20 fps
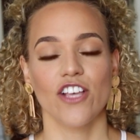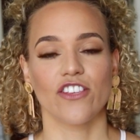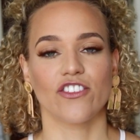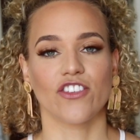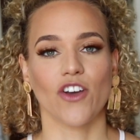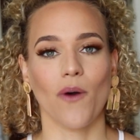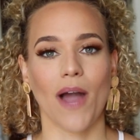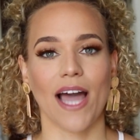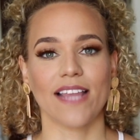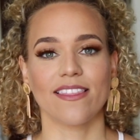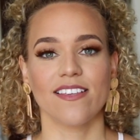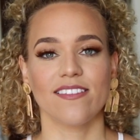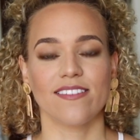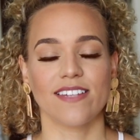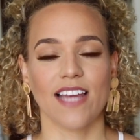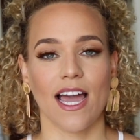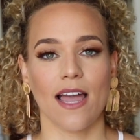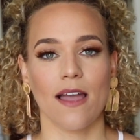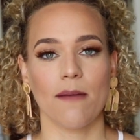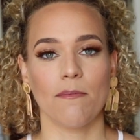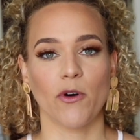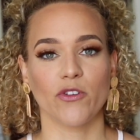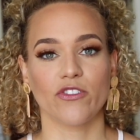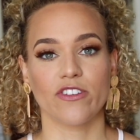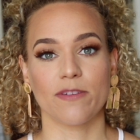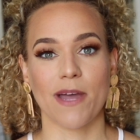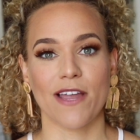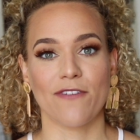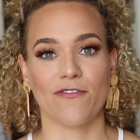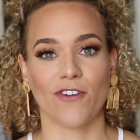So at this time,
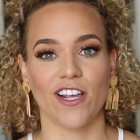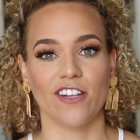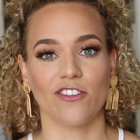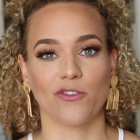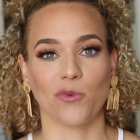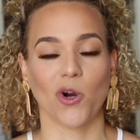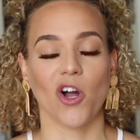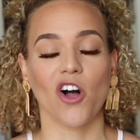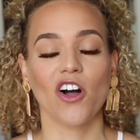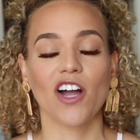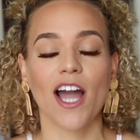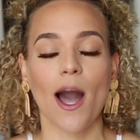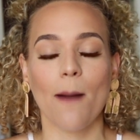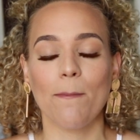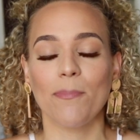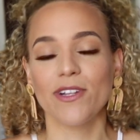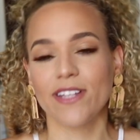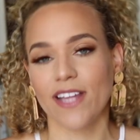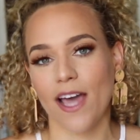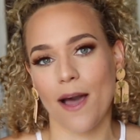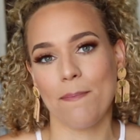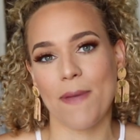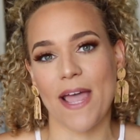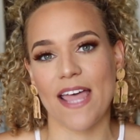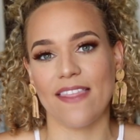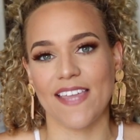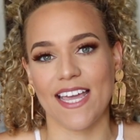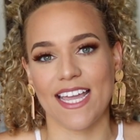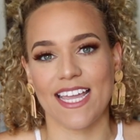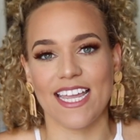most of my friends were all coupled up
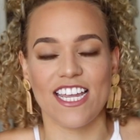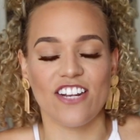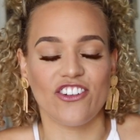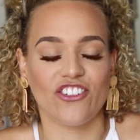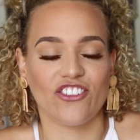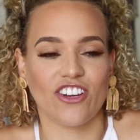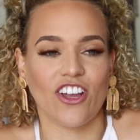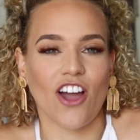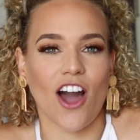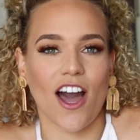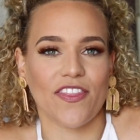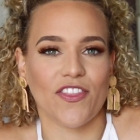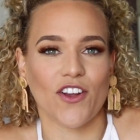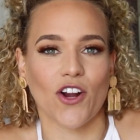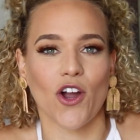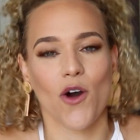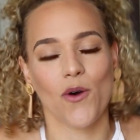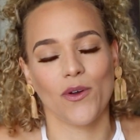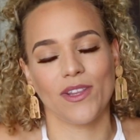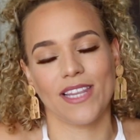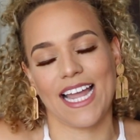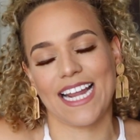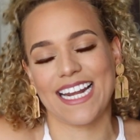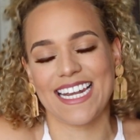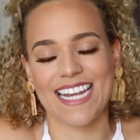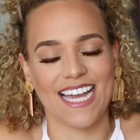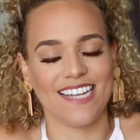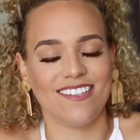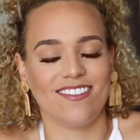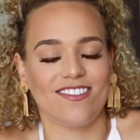and they each got their own
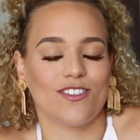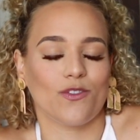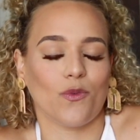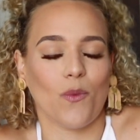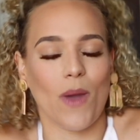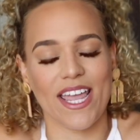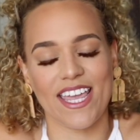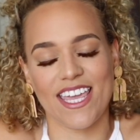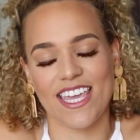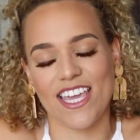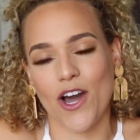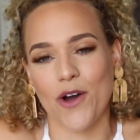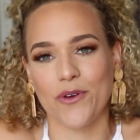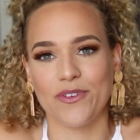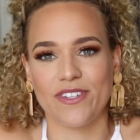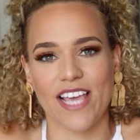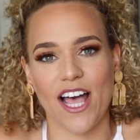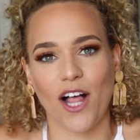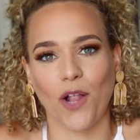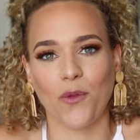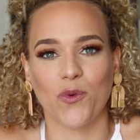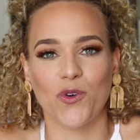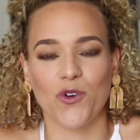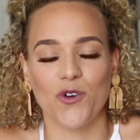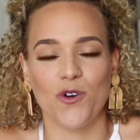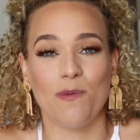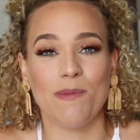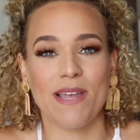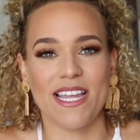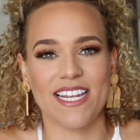like nice swanky hotel
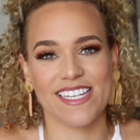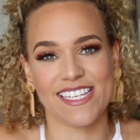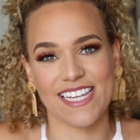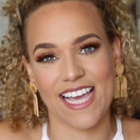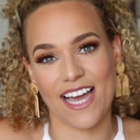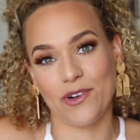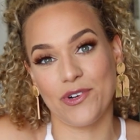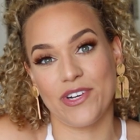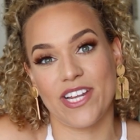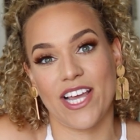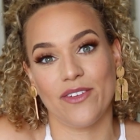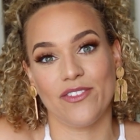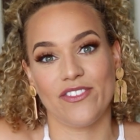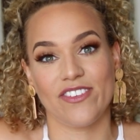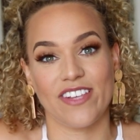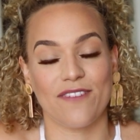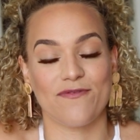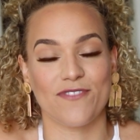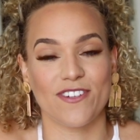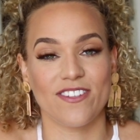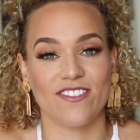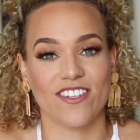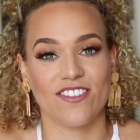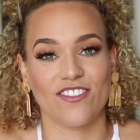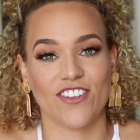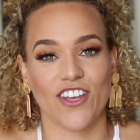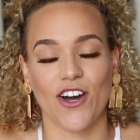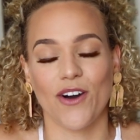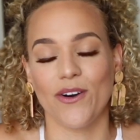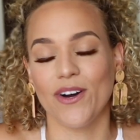room in downtown San
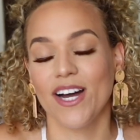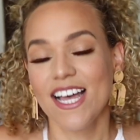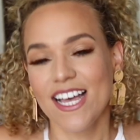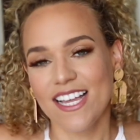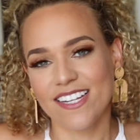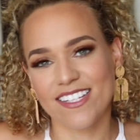Francisco